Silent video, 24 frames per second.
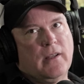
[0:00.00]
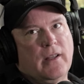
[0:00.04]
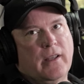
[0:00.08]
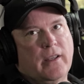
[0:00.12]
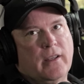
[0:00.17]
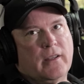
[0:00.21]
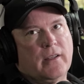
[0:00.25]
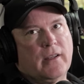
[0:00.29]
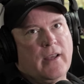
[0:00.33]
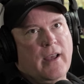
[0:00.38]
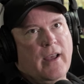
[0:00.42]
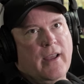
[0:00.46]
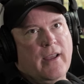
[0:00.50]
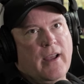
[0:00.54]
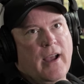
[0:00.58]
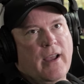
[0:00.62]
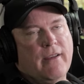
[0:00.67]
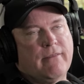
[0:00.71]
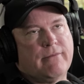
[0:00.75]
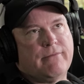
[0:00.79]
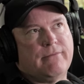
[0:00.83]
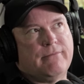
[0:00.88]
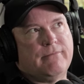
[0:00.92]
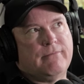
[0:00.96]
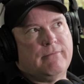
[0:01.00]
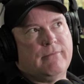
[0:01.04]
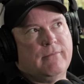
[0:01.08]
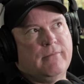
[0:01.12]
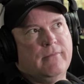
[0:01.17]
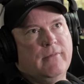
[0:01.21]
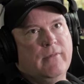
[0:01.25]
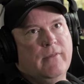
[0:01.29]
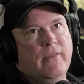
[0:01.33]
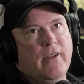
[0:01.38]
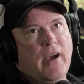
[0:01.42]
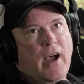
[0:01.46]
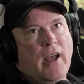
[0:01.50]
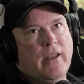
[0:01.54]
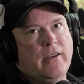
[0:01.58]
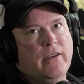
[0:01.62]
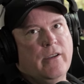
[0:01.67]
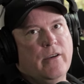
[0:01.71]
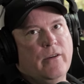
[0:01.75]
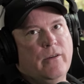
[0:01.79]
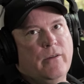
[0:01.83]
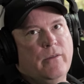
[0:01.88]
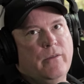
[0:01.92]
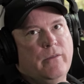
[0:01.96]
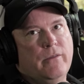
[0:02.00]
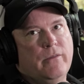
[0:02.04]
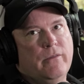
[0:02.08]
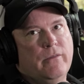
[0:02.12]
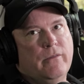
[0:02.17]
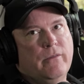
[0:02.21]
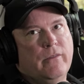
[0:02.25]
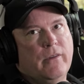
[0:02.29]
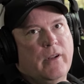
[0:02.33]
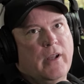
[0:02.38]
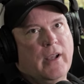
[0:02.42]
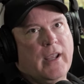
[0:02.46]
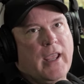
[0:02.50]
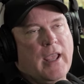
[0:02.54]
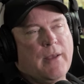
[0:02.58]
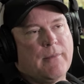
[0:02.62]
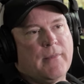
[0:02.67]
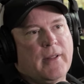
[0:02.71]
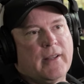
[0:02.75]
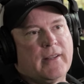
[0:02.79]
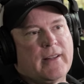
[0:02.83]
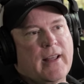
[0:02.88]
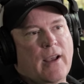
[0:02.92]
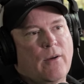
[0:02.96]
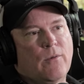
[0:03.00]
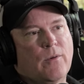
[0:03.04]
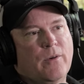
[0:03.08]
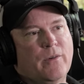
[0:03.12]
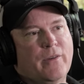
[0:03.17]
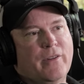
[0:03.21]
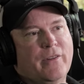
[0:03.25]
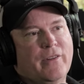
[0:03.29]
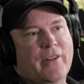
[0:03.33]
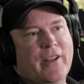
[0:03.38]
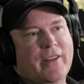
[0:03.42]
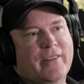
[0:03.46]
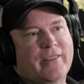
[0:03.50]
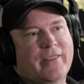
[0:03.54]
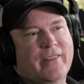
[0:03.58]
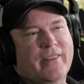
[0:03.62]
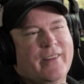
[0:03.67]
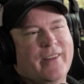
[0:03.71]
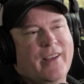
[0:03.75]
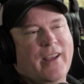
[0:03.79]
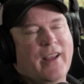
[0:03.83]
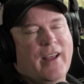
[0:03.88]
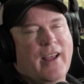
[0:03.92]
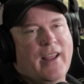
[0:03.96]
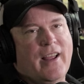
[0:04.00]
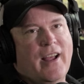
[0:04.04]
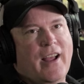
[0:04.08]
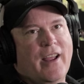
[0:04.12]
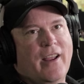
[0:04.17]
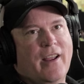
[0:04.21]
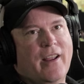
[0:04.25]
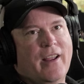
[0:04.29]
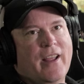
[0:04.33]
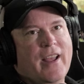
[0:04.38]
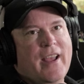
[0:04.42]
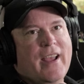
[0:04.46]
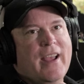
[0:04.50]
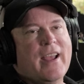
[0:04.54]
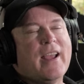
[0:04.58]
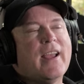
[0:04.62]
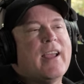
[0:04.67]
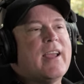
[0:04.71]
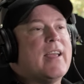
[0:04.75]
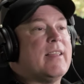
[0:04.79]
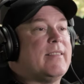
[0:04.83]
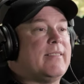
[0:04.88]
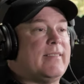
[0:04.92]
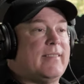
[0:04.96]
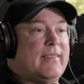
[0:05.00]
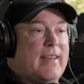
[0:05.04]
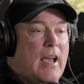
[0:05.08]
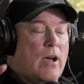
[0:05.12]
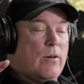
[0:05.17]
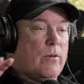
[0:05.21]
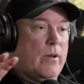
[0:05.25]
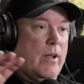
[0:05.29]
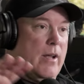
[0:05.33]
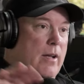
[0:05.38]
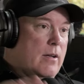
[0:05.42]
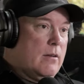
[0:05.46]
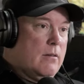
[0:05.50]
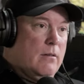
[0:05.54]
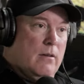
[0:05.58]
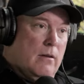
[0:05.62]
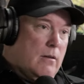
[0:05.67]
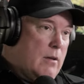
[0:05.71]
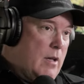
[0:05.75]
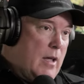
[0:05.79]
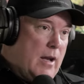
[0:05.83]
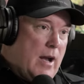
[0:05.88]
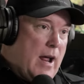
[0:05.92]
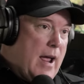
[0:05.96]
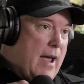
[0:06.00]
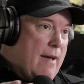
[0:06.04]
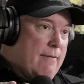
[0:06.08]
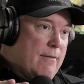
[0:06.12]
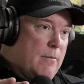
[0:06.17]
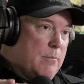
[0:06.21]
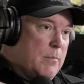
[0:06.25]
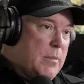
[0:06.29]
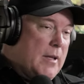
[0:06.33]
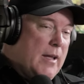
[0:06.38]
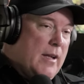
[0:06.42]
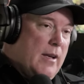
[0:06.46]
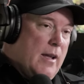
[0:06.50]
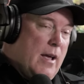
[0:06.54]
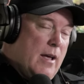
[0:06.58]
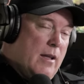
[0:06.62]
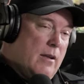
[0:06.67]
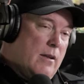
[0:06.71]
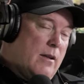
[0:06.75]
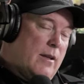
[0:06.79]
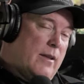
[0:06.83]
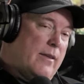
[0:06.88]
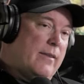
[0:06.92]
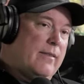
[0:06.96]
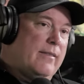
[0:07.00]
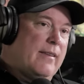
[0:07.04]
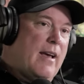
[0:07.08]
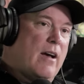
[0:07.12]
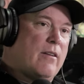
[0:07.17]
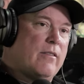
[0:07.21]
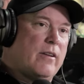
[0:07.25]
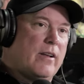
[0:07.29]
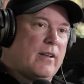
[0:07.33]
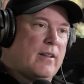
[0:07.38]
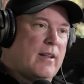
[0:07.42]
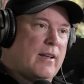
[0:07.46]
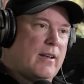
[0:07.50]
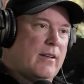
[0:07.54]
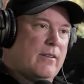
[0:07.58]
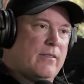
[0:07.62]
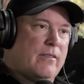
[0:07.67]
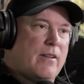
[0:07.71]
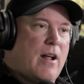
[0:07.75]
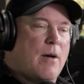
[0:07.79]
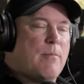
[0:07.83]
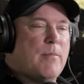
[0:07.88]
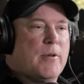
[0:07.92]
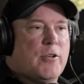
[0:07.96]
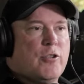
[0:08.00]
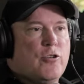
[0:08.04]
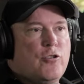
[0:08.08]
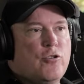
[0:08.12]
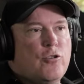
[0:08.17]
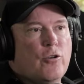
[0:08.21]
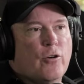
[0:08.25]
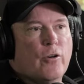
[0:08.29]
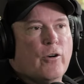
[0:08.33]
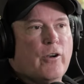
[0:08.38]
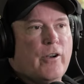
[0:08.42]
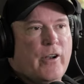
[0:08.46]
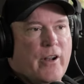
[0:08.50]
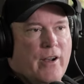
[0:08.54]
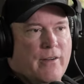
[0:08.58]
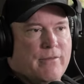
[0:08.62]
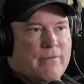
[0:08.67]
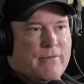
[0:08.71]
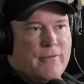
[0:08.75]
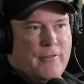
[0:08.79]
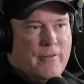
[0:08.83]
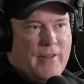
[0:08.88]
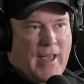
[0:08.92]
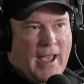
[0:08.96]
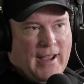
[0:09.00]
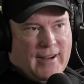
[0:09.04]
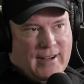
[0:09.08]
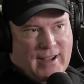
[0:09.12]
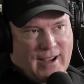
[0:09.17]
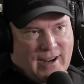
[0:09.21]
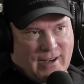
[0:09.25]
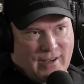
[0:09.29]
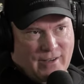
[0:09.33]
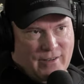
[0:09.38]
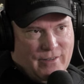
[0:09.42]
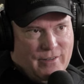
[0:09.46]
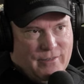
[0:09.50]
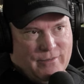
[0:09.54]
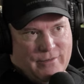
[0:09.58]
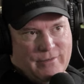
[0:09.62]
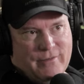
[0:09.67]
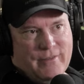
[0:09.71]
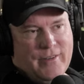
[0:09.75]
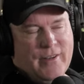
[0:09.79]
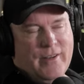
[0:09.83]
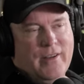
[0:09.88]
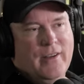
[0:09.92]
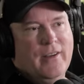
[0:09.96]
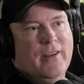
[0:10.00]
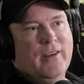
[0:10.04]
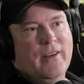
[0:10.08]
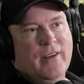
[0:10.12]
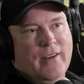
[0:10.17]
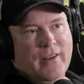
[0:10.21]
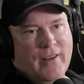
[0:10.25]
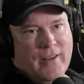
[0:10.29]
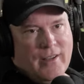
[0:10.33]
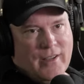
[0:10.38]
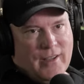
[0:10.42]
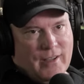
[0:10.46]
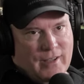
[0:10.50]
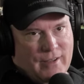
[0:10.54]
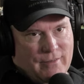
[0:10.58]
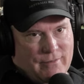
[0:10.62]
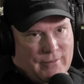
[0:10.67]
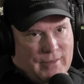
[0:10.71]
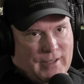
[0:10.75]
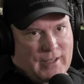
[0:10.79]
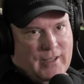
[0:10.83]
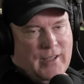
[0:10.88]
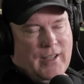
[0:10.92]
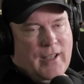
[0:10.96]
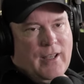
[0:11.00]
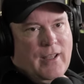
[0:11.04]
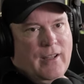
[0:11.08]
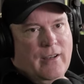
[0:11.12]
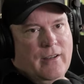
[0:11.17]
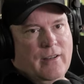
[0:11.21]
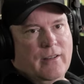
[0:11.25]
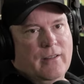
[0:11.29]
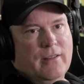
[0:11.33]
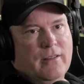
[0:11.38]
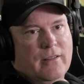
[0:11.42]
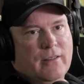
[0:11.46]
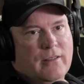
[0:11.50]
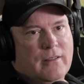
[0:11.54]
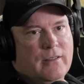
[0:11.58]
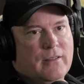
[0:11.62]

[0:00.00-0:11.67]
like I've not known a game like that where it's, it's sounding, again, I haven't played yet. It's sounding like it's not mature enough for that kind of event yet. There's